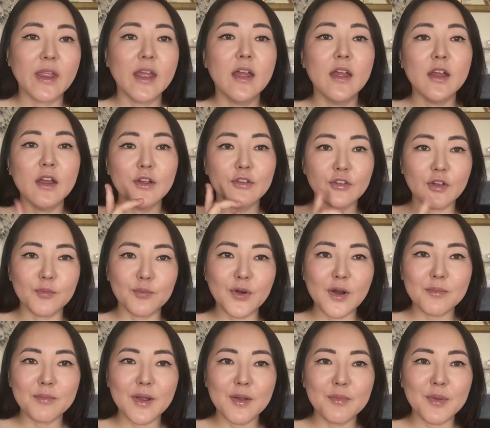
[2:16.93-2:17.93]
So I've prepped
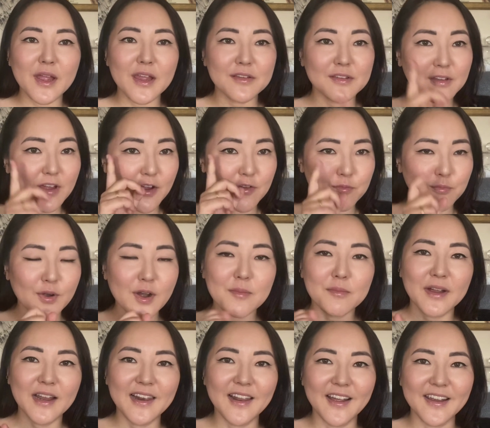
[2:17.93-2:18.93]
my base, I've prepped
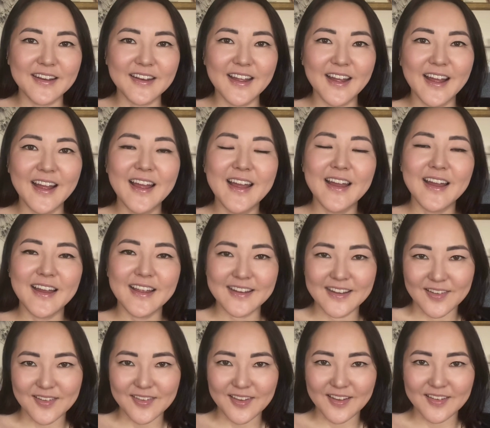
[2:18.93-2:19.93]
my liner, and
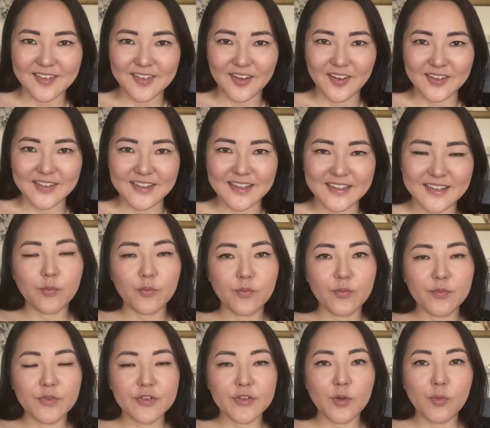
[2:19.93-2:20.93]
let's get started.
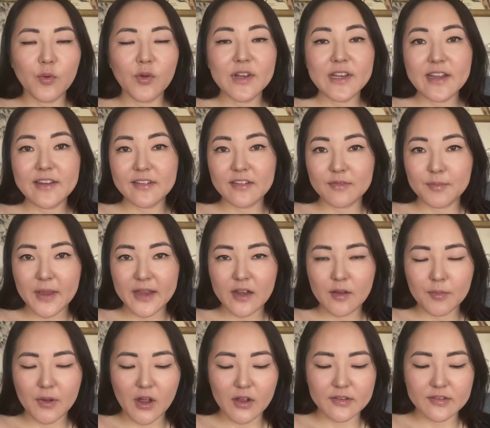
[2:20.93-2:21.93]
So what Lisa's makeup
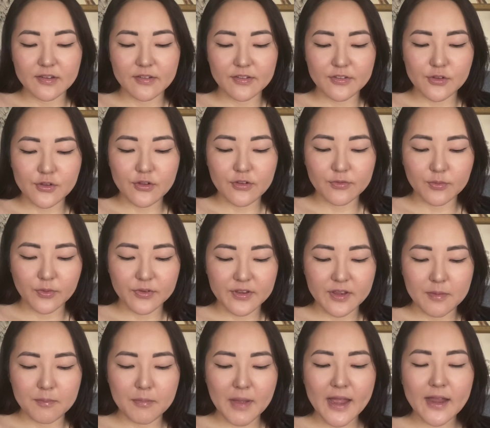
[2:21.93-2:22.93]
artist used was the
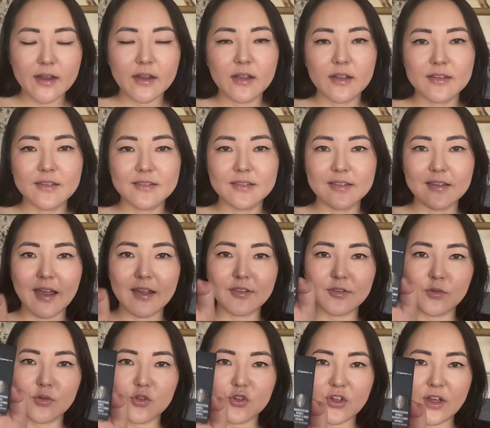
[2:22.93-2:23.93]
MAC
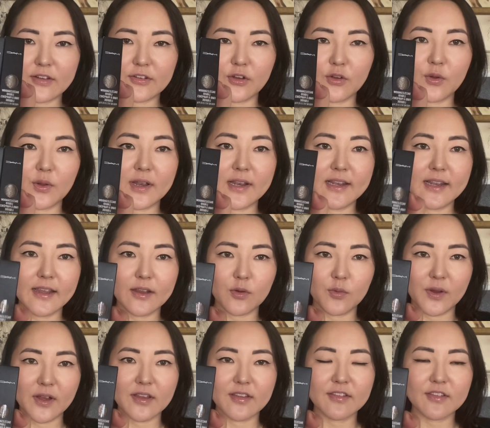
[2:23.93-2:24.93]
Dazzleshadow
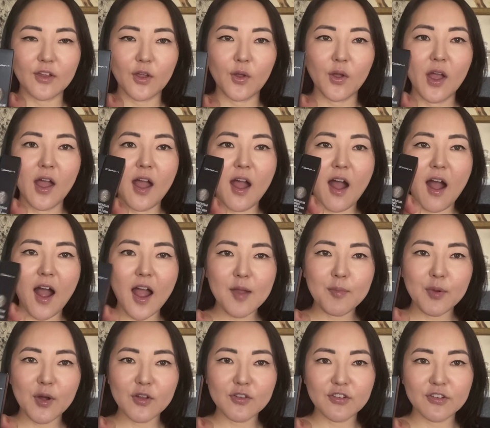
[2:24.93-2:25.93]
liquid. So I
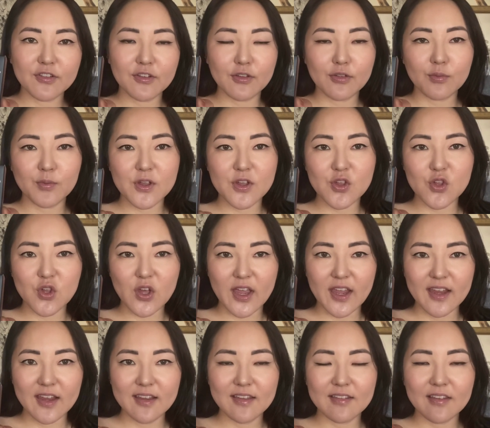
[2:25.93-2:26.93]
purchased the 3
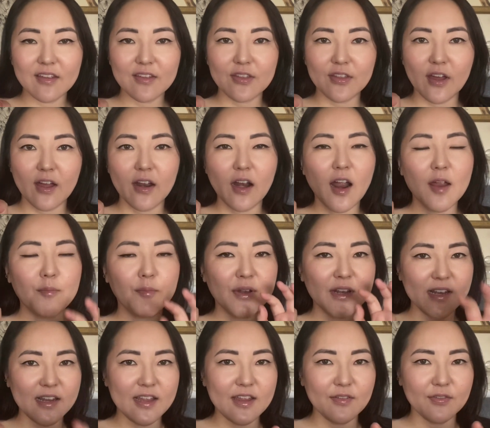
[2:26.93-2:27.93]
shades that I
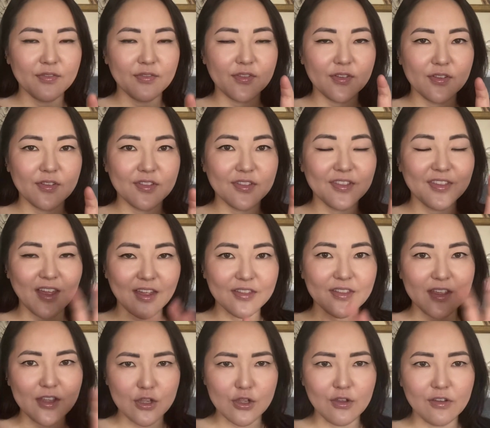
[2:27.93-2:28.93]
believe that they
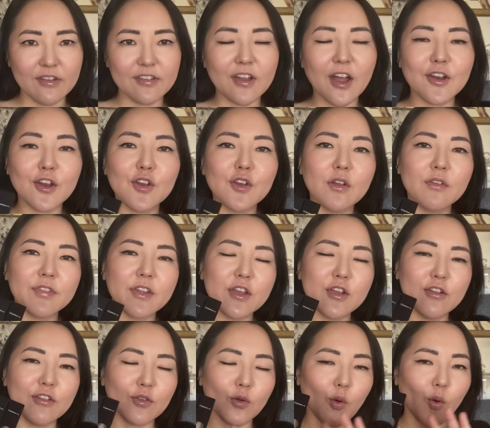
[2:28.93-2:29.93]
used. I don't know if they
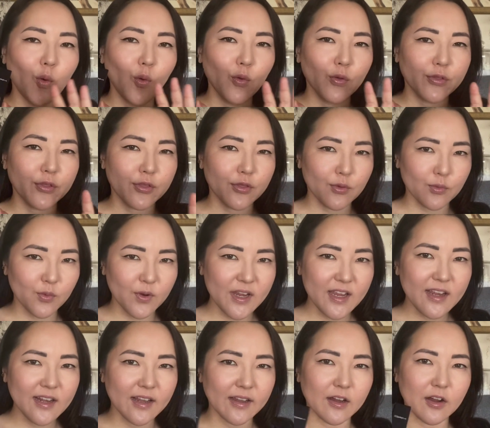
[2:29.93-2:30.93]
used all 3,
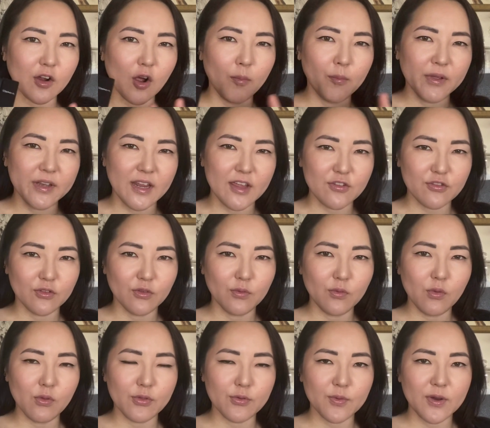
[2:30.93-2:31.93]
like a combination of
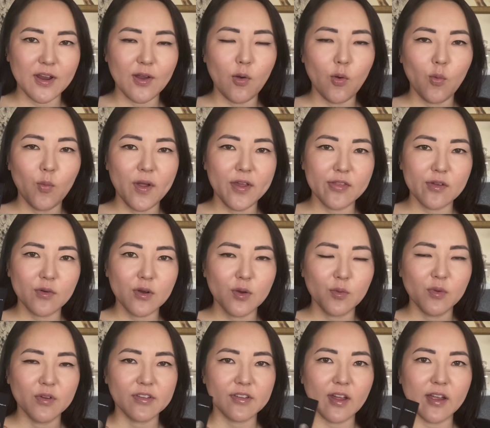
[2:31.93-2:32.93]
all 3, or whether it
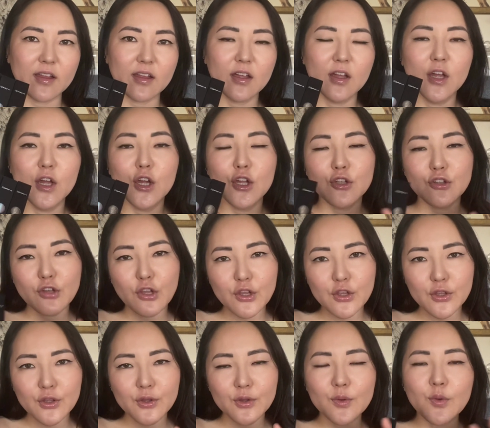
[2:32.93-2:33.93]
was like
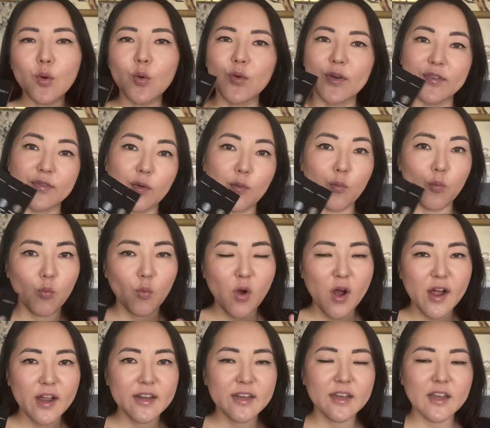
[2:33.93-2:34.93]
2 or even
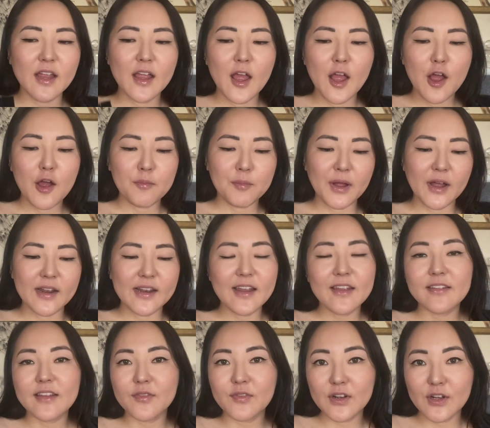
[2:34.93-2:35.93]
1, but let's
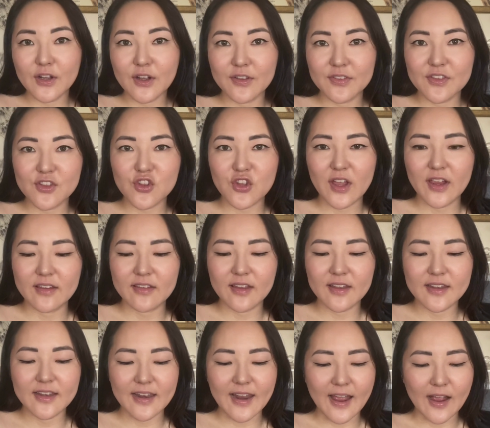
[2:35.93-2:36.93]
have a look at the shades
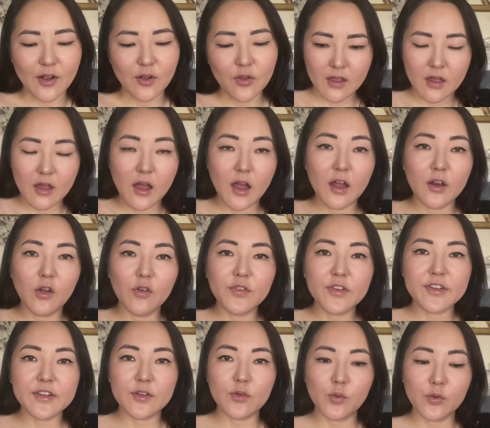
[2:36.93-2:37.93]
now. I'll
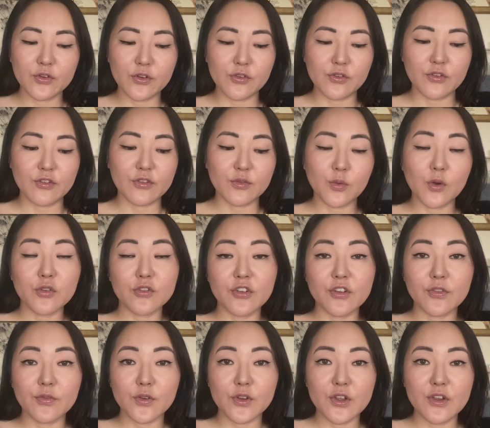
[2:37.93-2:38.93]
obviously also do swatches
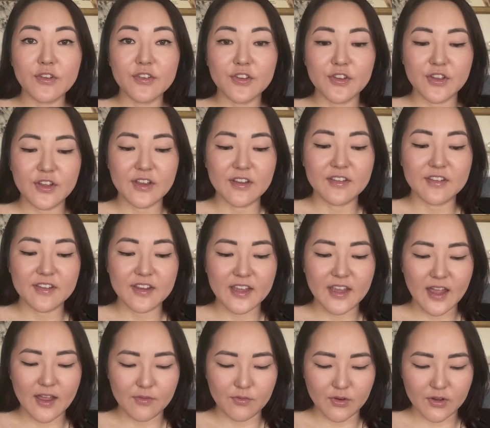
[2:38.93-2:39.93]
for you so you can see
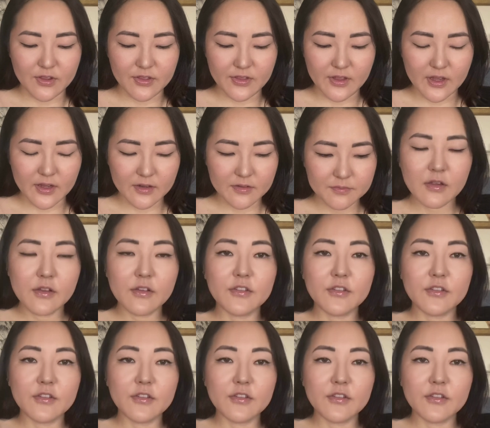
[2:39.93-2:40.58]
everything. So